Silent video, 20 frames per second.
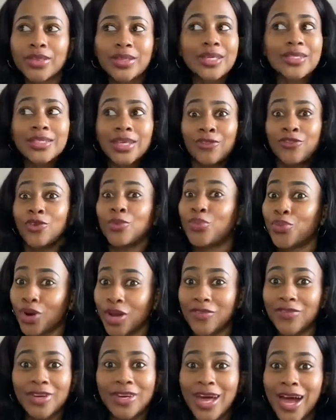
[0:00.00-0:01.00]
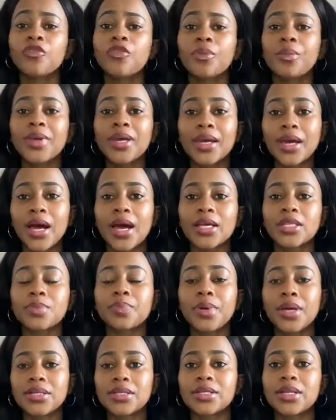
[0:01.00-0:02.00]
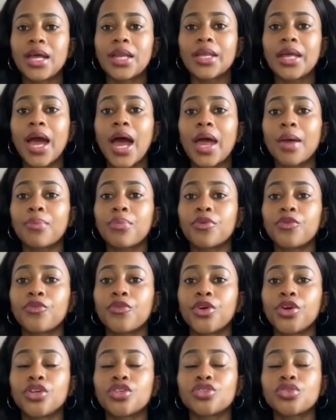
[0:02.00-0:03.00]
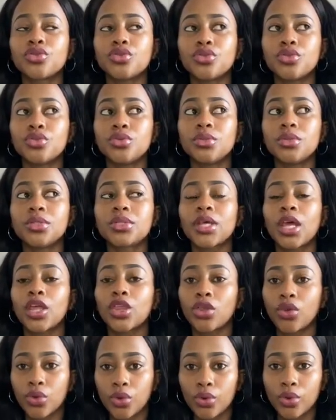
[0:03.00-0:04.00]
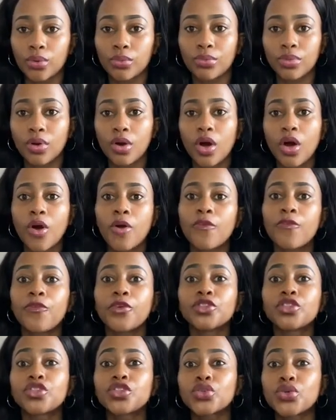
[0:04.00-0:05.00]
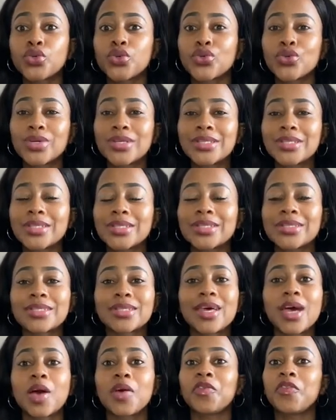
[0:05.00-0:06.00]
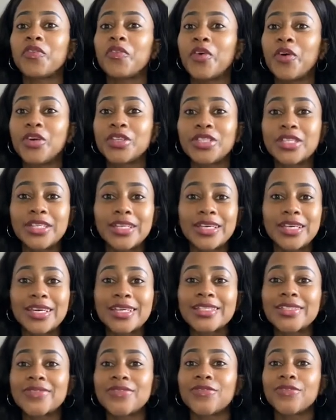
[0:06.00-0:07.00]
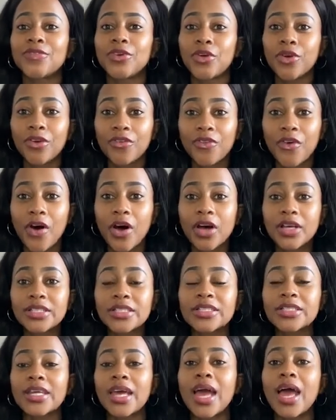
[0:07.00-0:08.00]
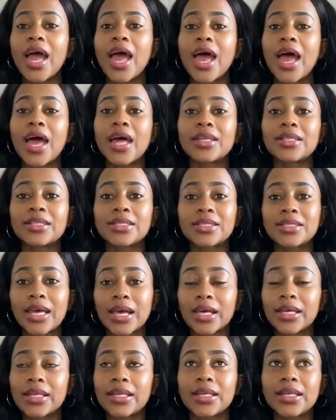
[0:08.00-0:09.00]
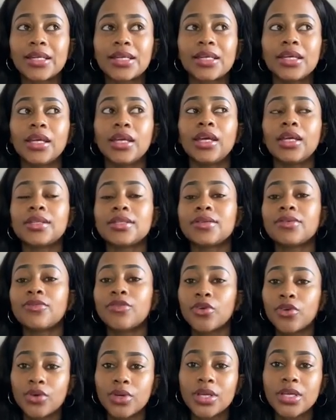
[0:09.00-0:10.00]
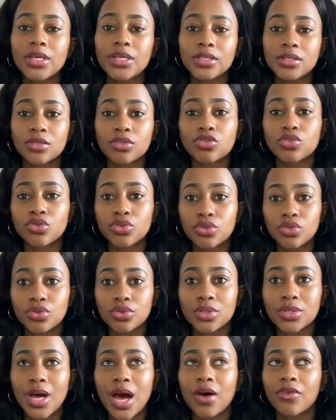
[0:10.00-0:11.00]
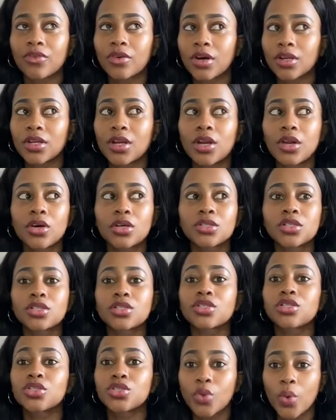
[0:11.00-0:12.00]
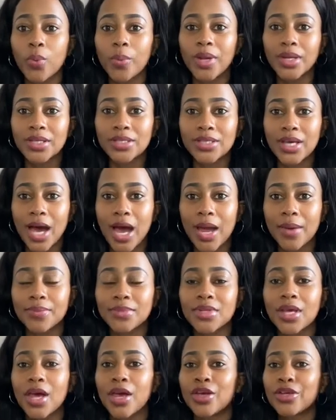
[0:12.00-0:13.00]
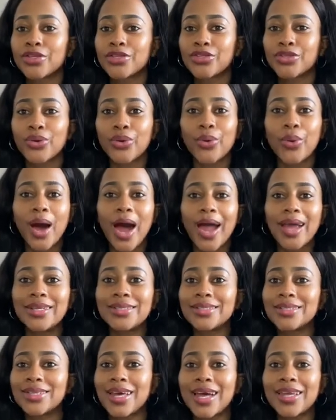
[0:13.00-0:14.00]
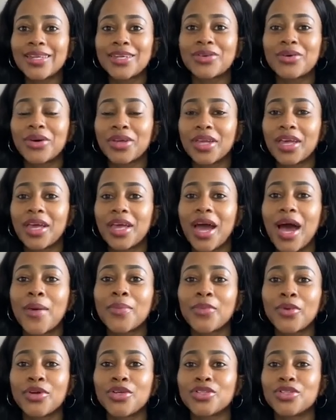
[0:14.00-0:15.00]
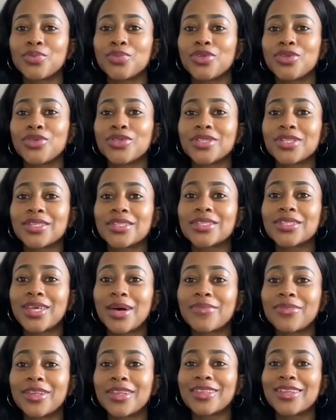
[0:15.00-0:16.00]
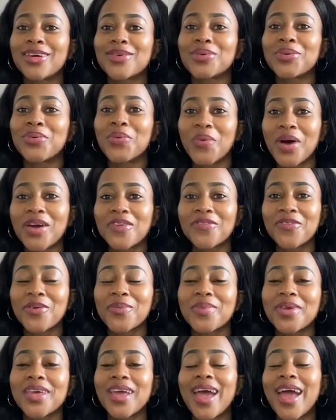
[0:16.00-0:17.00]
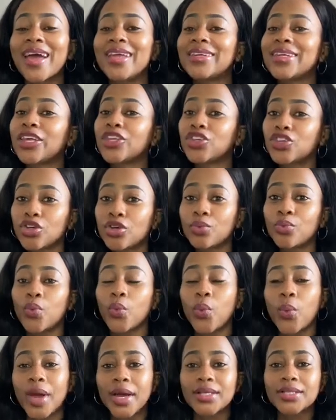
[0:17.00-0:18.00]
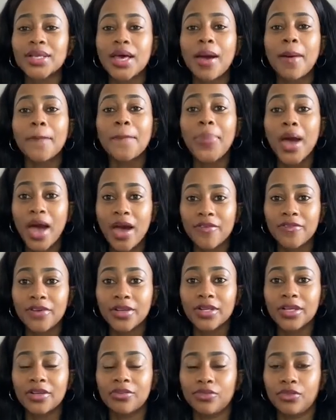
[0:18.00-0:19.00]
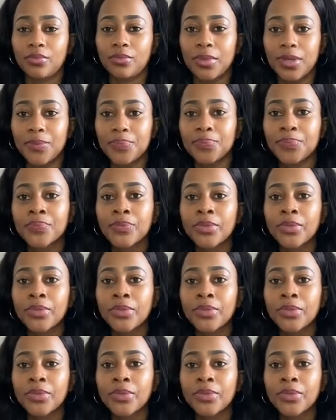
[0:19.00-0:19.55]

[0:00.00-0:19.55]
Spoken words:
That's if you're brave enough. For me guys, personally, I prefer to use a cube for two reasons. Firstly, it's very fast, and secondly, it's very easy to use. I've gotten lost so many times, so I decided, okay, I'm going to be using something that will work for me, and a cube works perfectly for me.